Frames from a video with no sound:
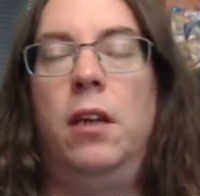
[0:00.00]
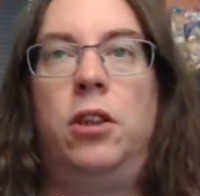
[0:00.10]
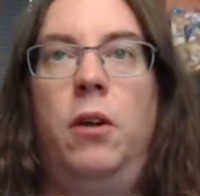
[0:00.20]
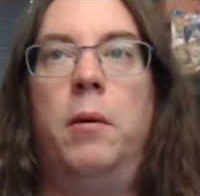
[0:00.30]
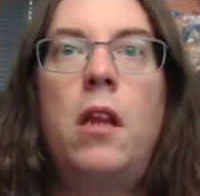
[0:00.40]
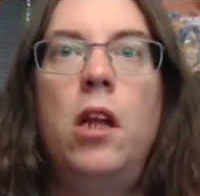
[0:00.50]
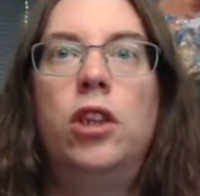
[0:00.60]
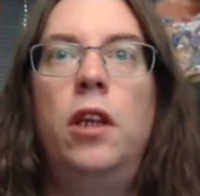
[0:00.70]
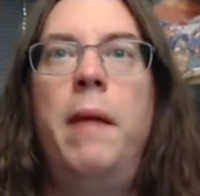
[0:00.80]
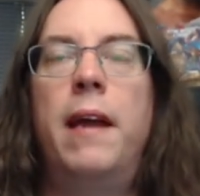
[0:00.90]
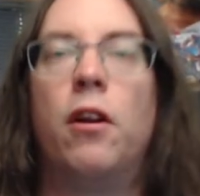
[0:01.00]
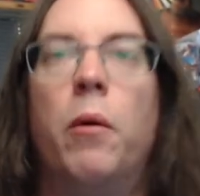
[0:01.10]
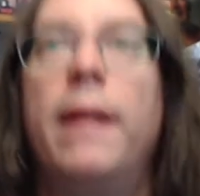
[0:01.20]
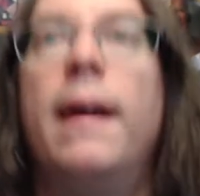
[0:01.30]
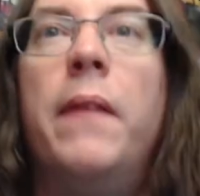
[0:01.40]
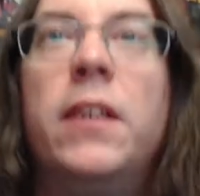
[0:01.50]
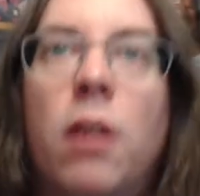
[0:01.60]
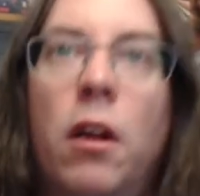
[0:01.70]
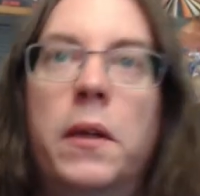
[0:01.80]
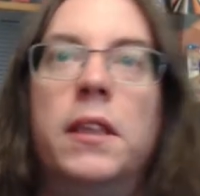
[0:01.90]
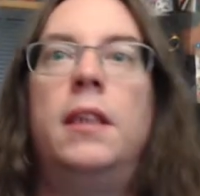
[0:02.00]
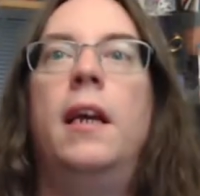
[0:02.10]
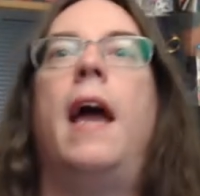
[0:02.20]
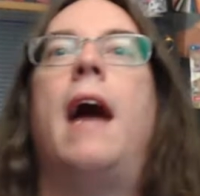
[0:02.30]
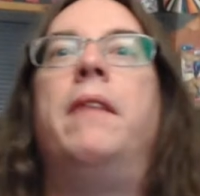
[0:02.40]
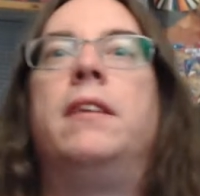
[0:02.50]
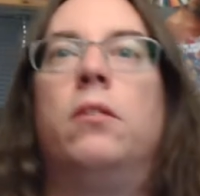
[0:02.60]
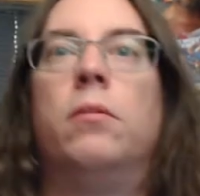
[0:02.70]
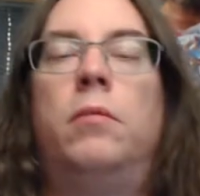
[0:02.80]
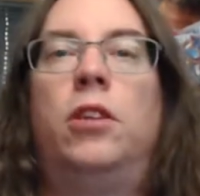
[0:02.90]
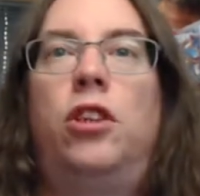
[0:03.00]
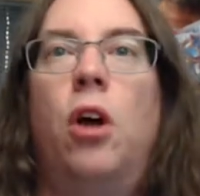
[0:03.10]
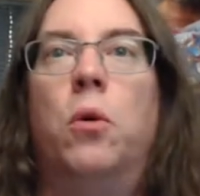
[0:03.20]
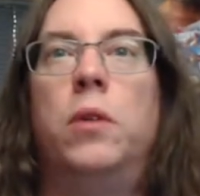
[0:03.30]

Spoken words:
I'll show you. But so they're making their way down this tunnel. You can see I have these little stones.